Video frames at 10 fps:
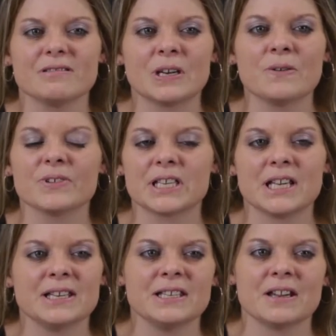than over the
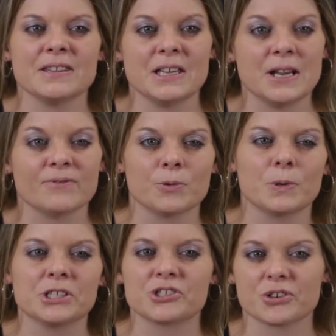99 that never
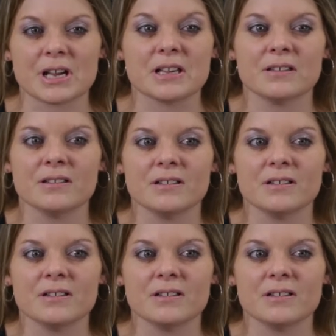went astray.